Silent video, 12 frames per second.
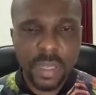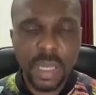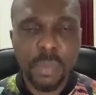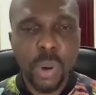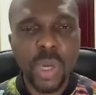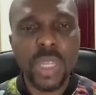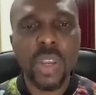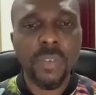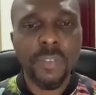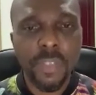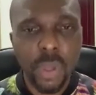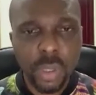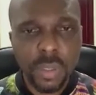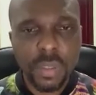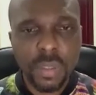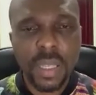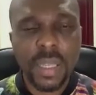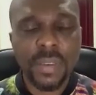The body of thought,
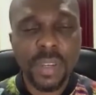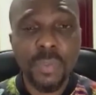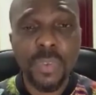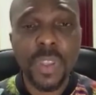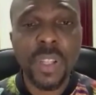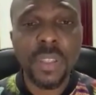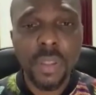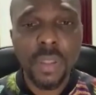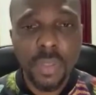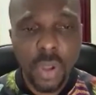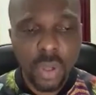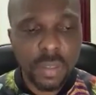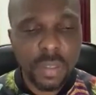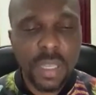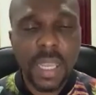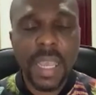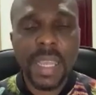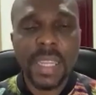revealed thought
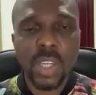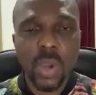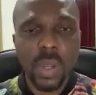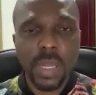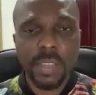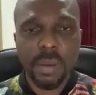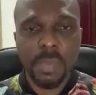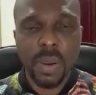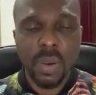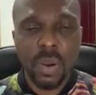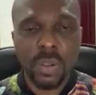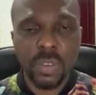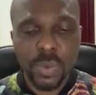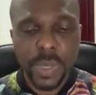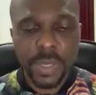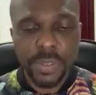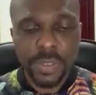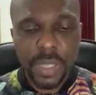and knowledge about God's
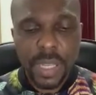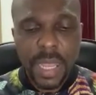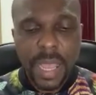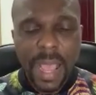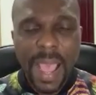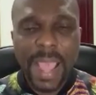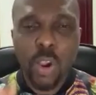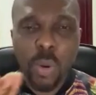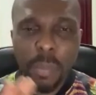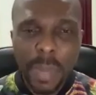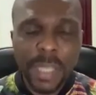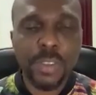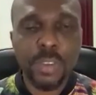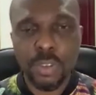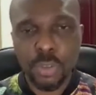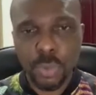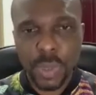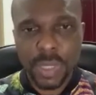grace. I commend you
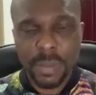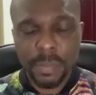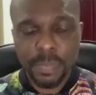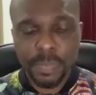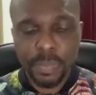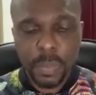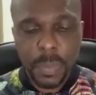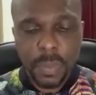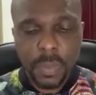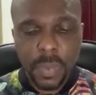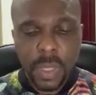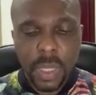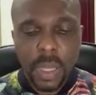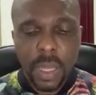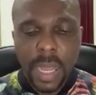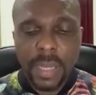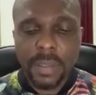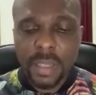to it.
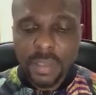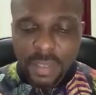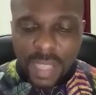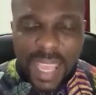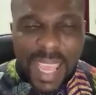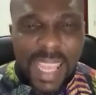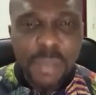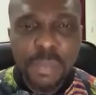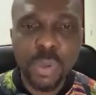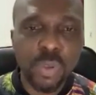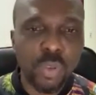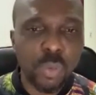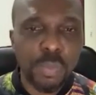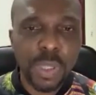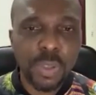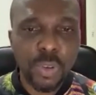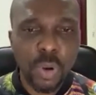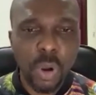And it says it's able to
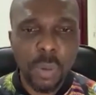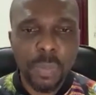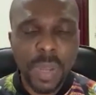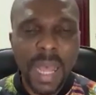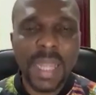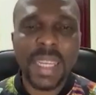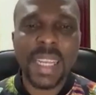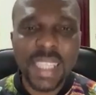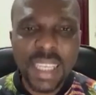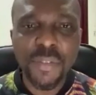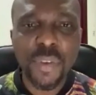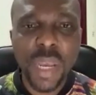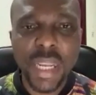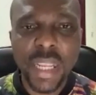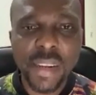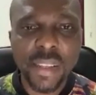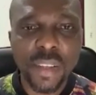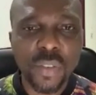build you up and then give you an
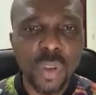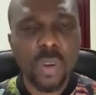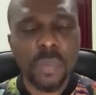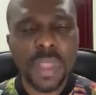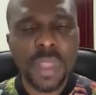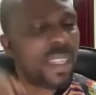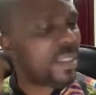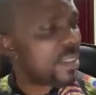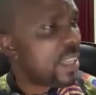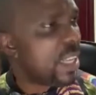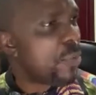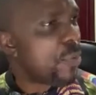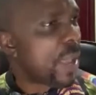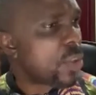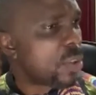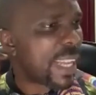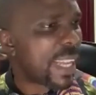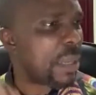inheritance. So if something is, if you are
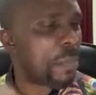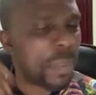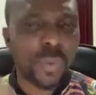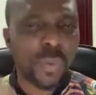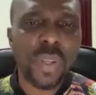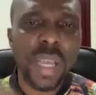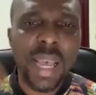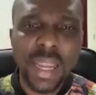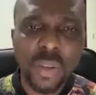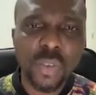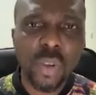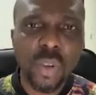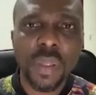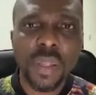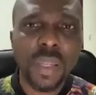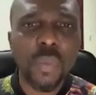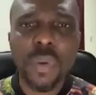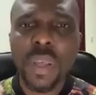not at the place where you can handle something,
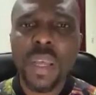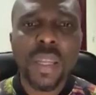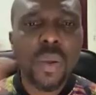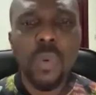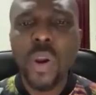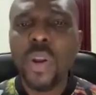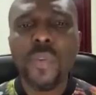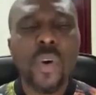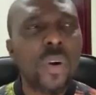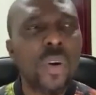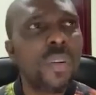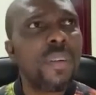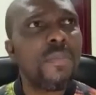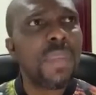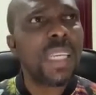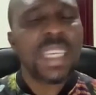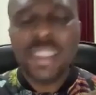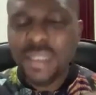the word of God
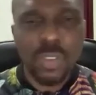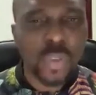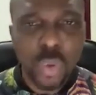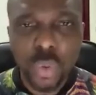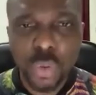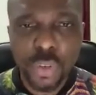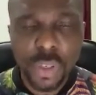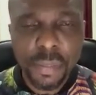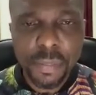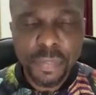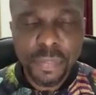is the solution.